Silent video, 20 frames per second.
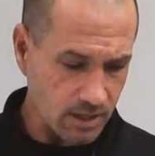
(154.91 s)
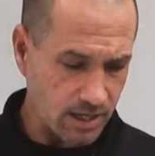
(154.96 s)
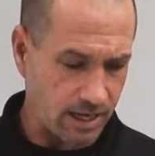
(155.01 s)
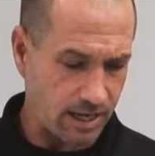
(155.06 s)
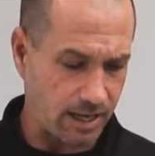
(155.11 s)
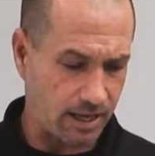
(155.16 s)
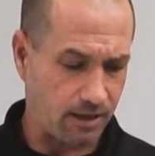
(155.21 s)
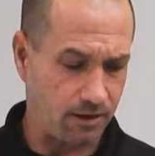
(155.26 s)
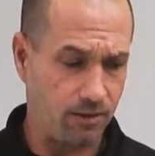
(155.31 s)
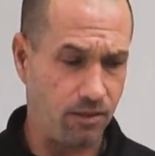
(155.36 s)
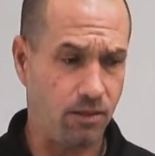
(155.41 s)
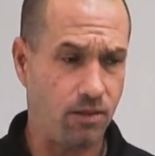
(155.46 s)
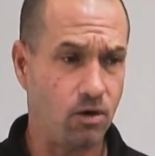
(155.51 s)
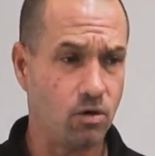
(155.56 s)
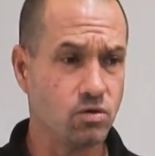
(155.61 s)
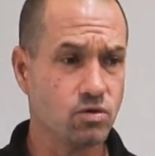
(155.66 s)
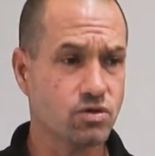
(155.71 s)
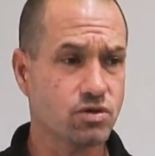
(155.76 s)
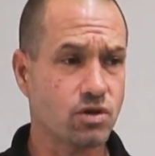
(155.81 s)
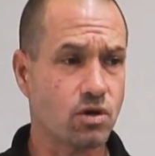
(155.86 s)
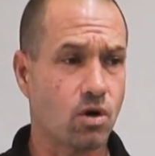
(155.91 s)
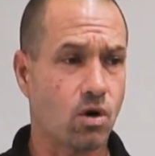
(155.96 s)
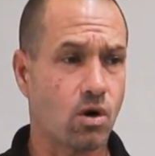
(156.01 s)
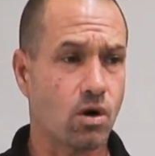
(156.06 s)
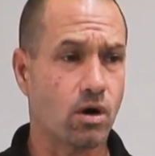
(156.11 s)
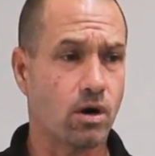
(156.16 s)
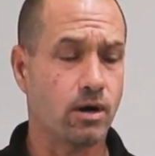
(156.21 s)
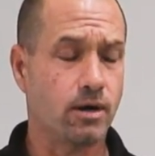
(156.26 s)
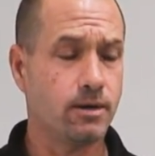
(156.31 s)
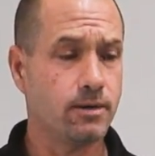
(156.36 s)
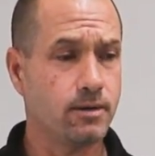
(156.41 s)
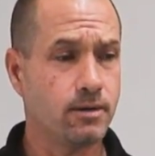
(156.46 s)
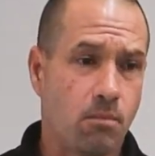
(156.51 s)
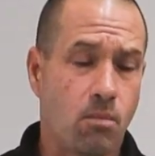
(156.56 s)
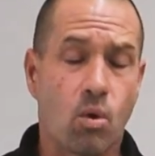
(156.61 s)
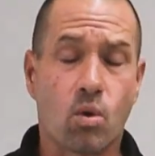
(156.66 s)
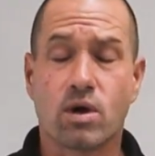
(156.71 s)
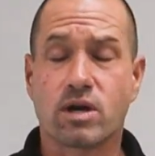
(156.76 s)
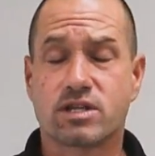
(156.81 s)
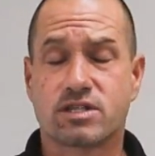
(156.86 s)
And those are
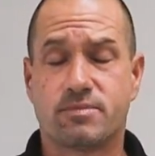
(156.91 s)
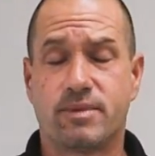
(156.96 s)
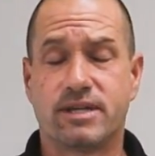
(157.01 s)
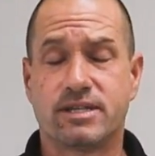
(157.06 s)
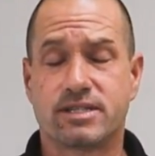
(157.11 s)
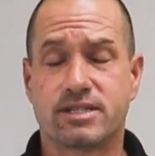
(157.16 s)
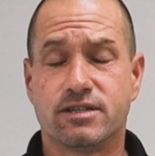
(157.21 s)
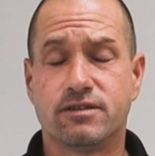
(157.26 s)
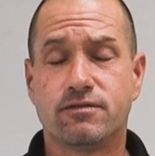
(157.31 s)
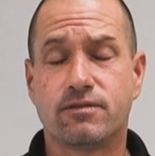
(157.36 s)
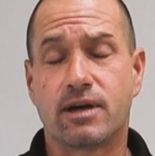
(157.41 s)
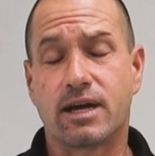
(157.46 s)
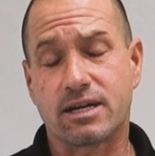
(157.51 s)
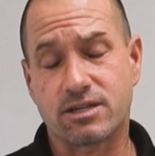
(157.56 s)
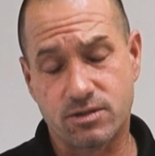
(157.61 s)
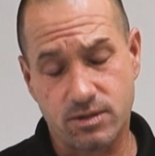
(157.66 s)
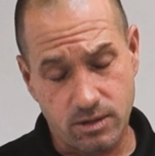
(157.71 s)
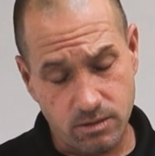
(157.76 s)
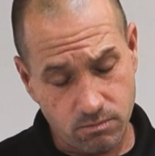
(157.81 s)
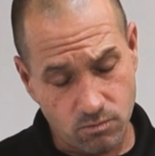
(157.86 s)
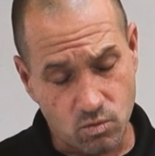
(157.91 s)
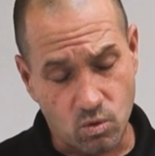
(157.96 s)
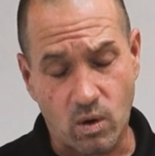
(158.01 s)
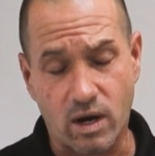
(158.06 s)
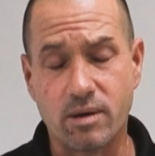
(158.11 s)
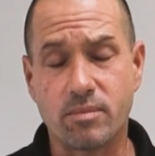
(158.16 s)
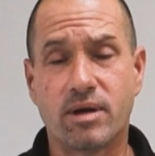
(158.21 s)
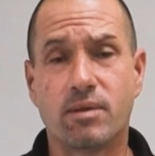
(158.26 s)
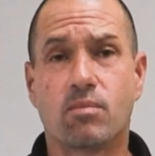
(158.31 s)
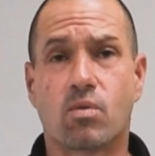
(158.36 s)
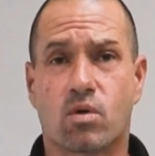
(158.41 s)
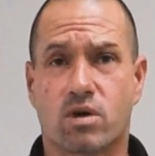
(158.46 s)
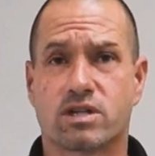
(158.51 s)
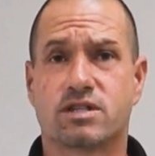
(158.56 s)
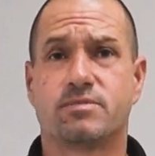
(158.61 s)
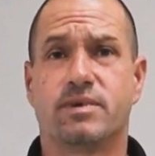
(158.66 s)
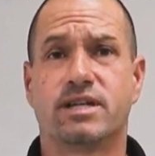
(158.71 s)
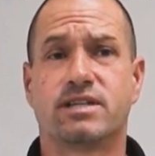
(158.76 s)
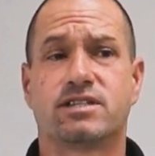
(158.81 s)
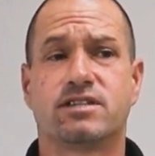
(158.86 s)
more expensive, actually quite a bit more
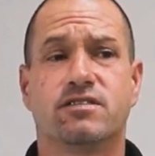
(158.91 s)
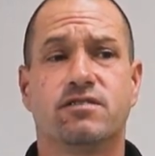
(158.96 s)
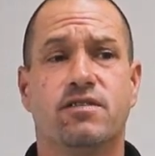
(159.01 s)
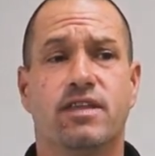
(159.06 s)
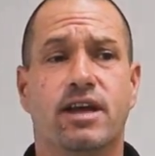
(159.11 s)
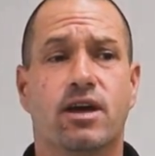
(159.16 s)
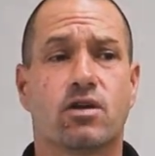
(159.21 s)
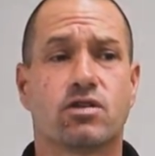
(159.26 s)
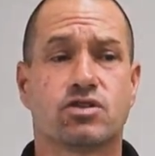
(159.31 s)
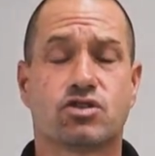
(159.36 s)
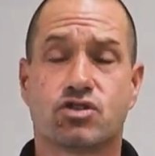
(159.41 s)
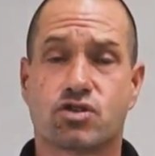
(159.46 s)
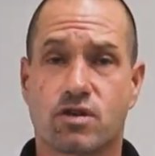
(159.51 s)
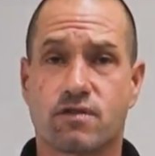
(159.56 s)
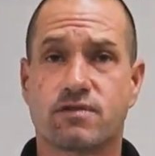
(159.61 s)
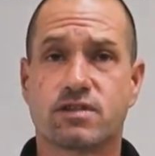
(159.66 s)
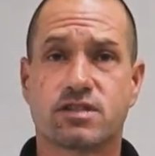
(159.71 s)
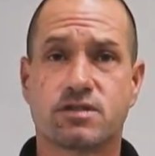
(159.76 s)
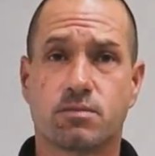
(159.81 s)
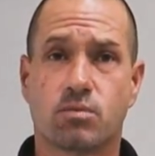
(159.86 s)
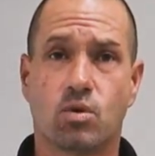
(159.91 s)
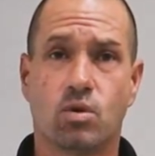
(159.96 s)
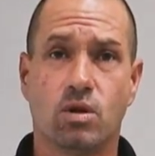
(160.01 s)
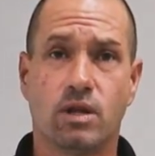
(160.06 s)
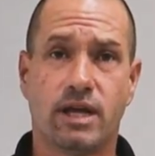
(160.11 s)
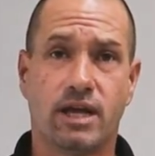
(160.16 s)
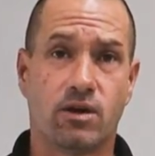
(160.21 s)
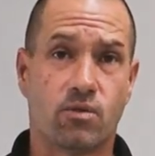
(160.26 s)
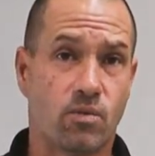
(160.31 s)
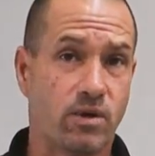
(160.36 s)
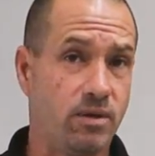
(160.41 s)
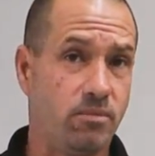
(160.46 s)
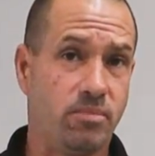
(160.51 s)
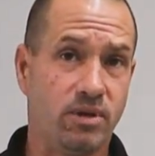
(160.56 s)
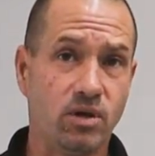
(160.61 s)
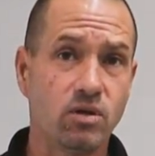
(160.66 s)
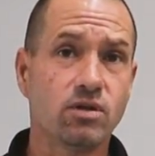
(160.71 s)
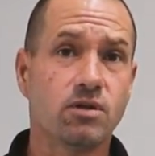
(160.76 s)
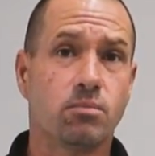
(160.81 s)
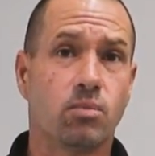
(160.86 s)
expensive. They are serviceable and
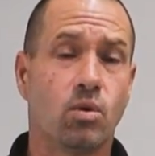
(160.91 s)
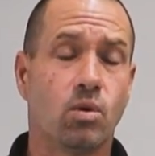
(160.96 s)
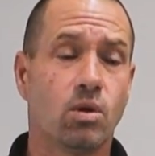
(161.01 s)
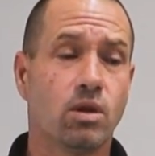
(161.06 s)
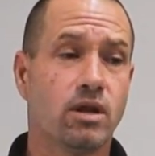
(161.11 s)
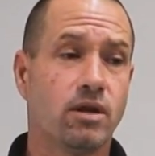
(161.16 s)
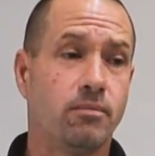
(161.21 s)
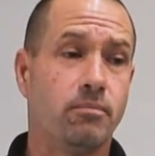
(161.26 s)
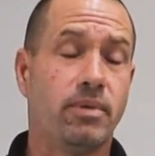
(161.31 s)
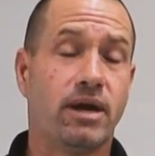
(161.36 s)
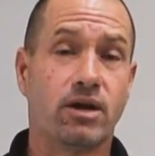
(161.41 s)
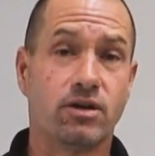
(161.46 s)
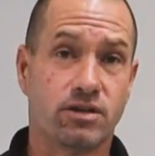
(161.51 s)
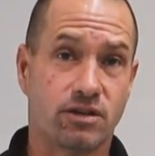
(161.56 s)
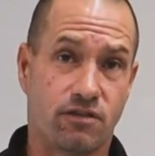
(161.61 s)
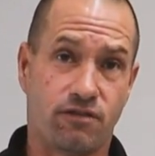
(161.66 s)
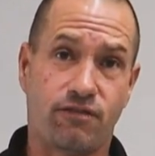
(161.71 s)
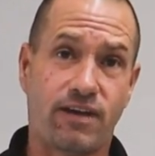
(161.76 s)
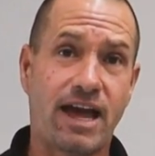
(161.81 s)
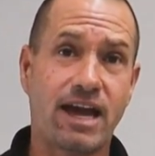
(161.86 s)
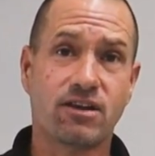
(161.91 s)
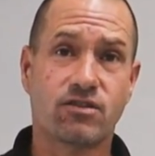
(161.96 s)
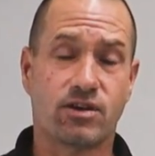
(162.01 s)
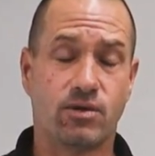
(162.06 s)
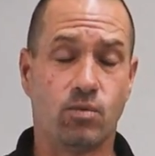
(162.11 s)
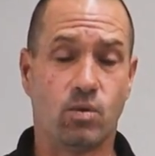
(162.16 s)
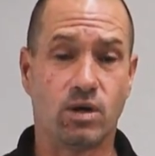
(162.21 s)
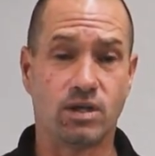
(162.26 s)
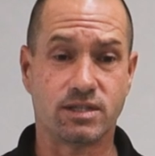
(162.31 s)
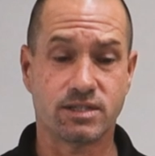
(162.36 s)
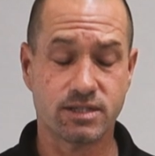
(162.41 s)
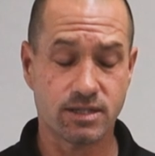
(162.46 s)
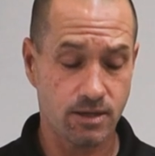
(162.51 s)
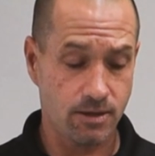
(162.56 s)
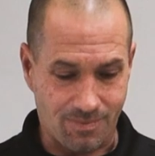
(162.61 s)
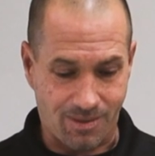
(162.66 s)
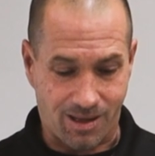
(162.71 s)
rebuildable compared to the factory ones.